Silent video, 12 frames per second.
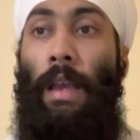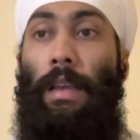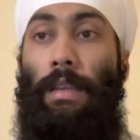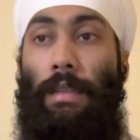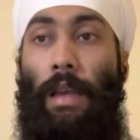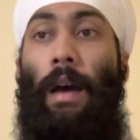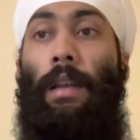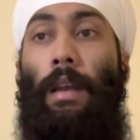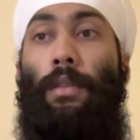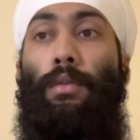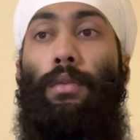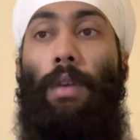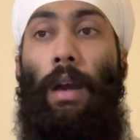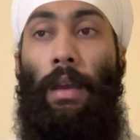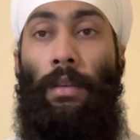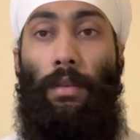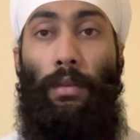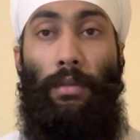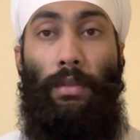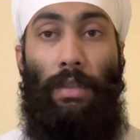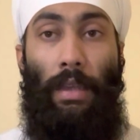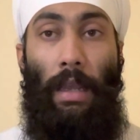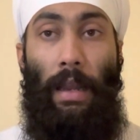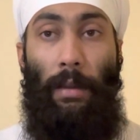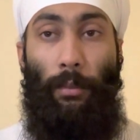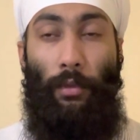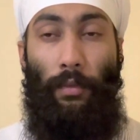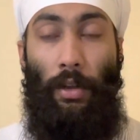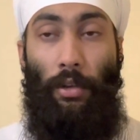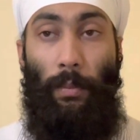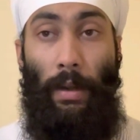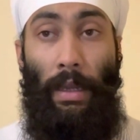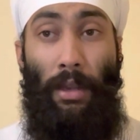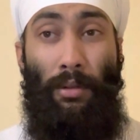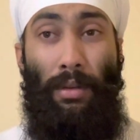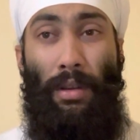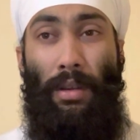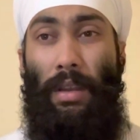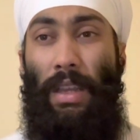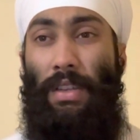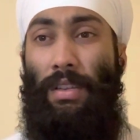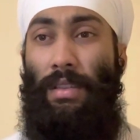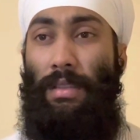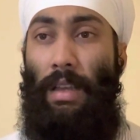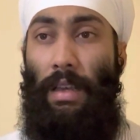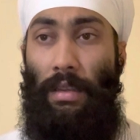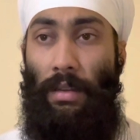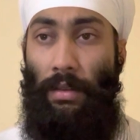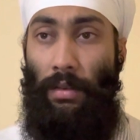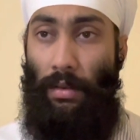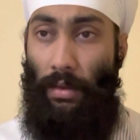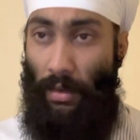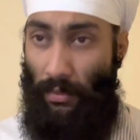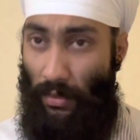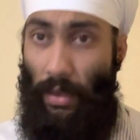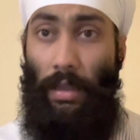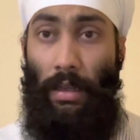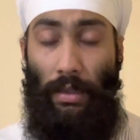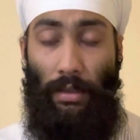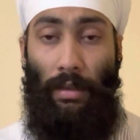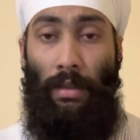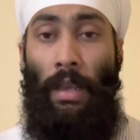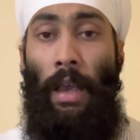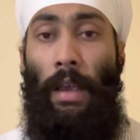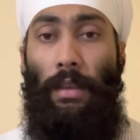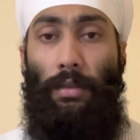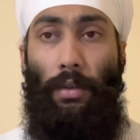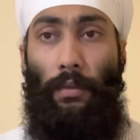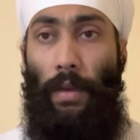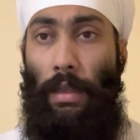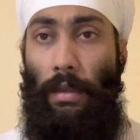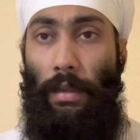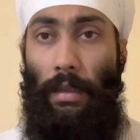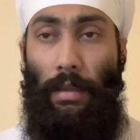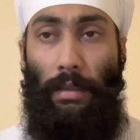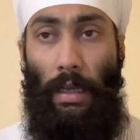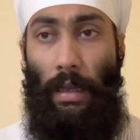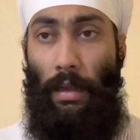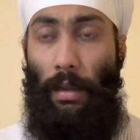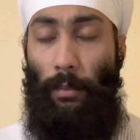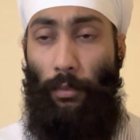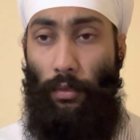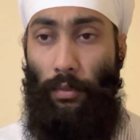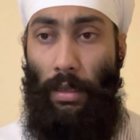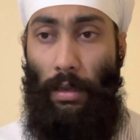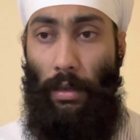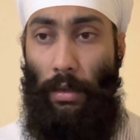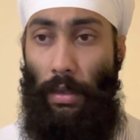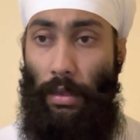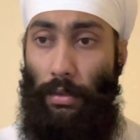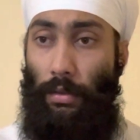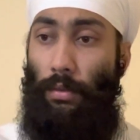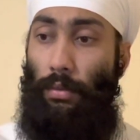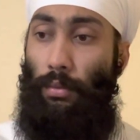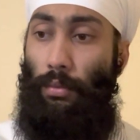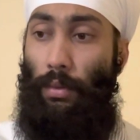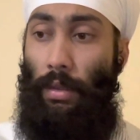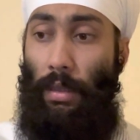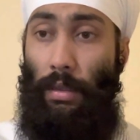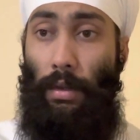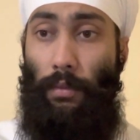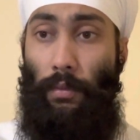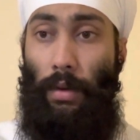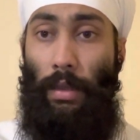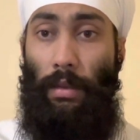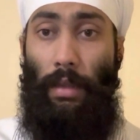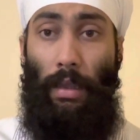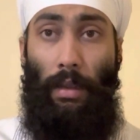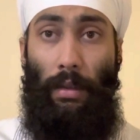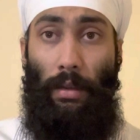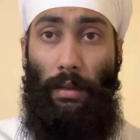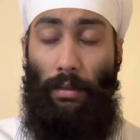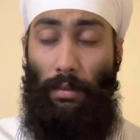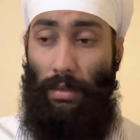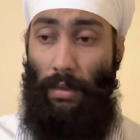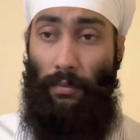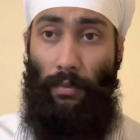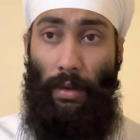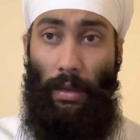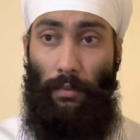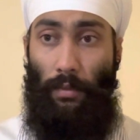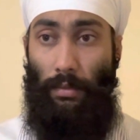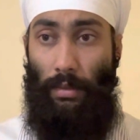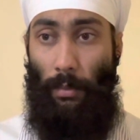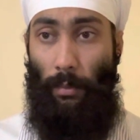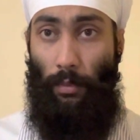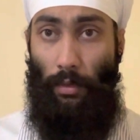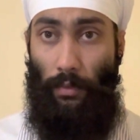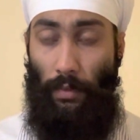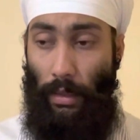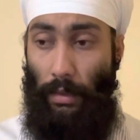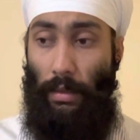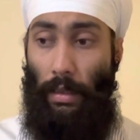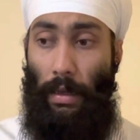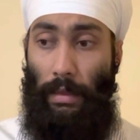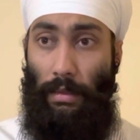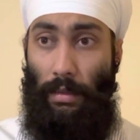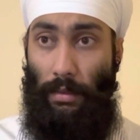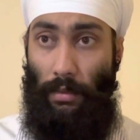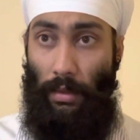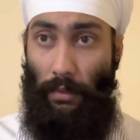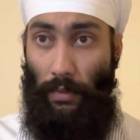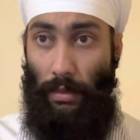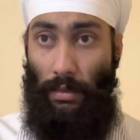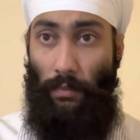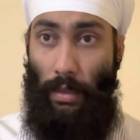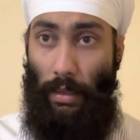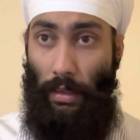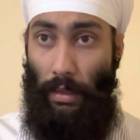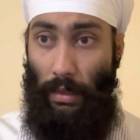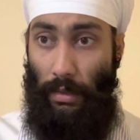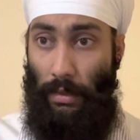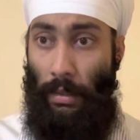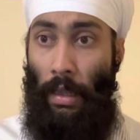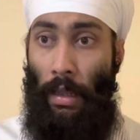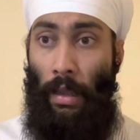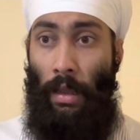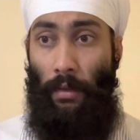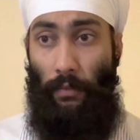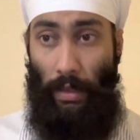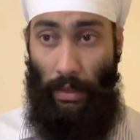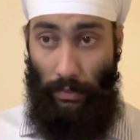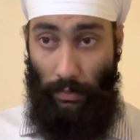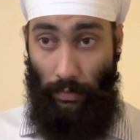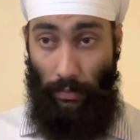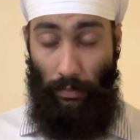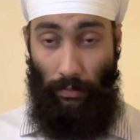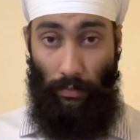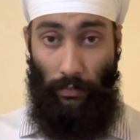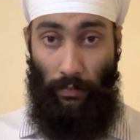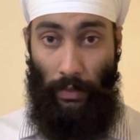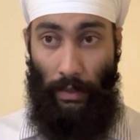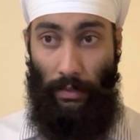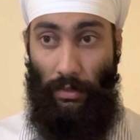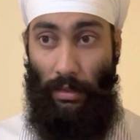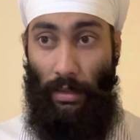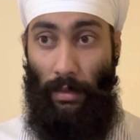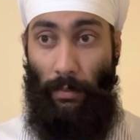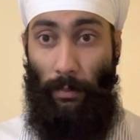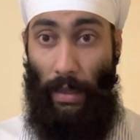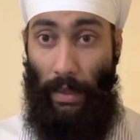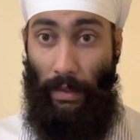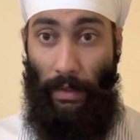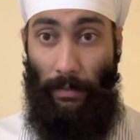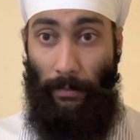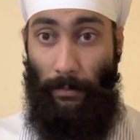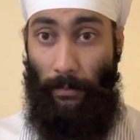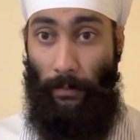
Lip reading: Hisarna to include scale and moving to particular location, size and configuration. So when the Hisarna move their location to another one, they suffering from some of the threats. The first one is financial backing